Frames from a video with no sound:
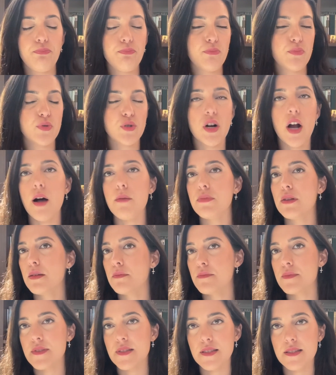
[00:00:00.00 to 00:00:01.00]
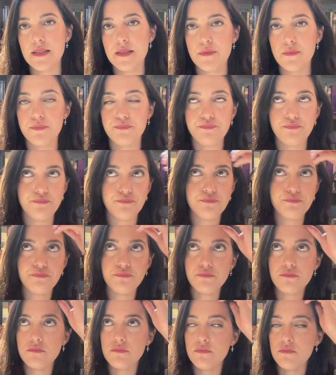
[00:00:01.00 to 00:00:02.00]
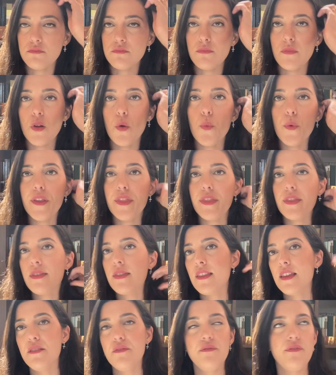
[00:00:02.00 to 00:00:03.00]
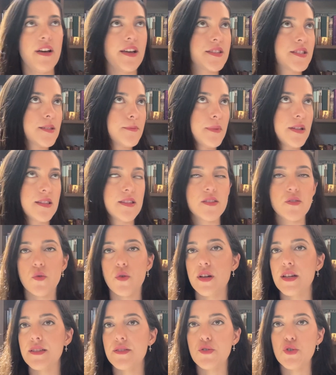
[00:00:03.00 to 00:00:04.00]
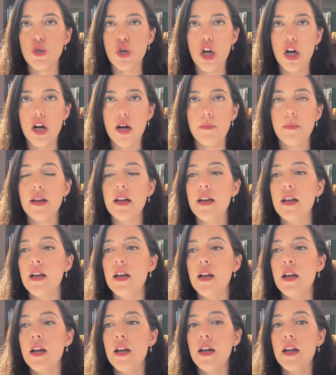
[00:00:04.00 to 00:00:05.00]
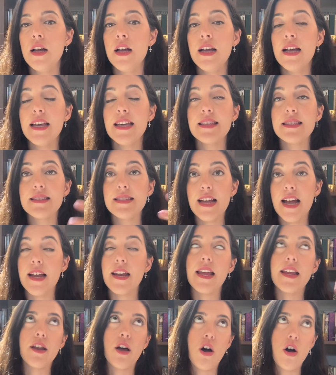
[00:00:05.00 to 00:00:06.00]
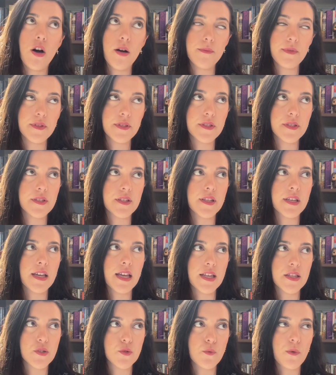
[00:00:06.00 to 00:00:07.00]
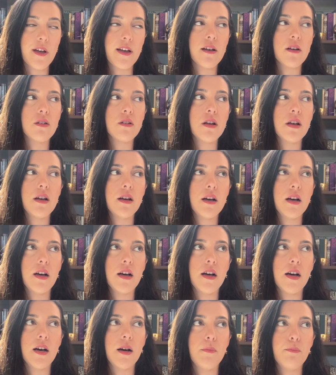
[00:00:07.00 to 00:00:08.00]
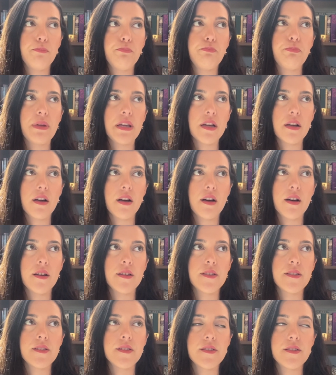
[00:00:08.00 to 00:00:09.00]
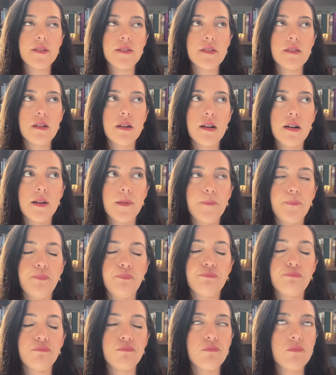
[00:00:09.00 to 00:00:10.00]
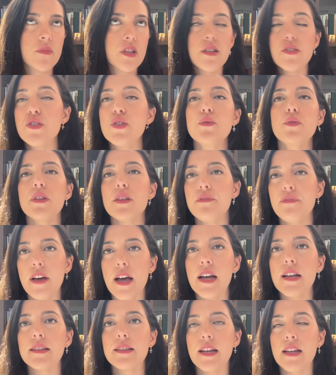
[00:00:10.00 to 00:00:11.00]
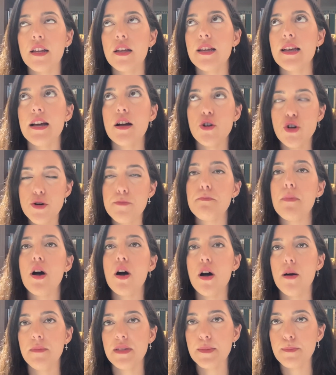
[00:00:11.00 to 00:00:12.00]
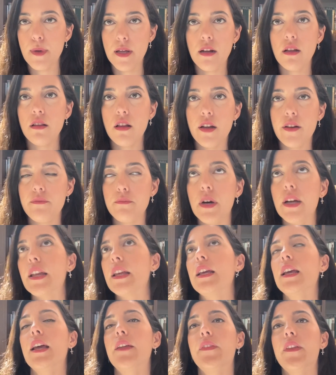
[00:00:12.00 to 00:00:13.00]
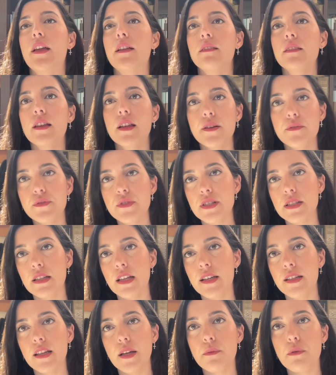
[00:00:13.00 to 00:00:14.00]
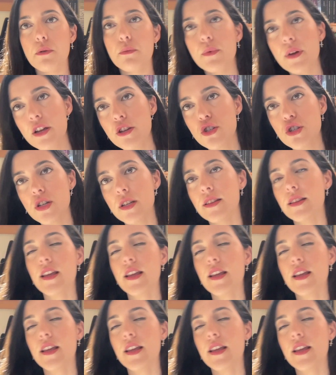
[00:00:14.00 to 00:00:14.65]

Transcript: problems with investments or his job, his dad, and obviously as well because due to the fact that her mom spent a lot of money, and they lived like they were rich, and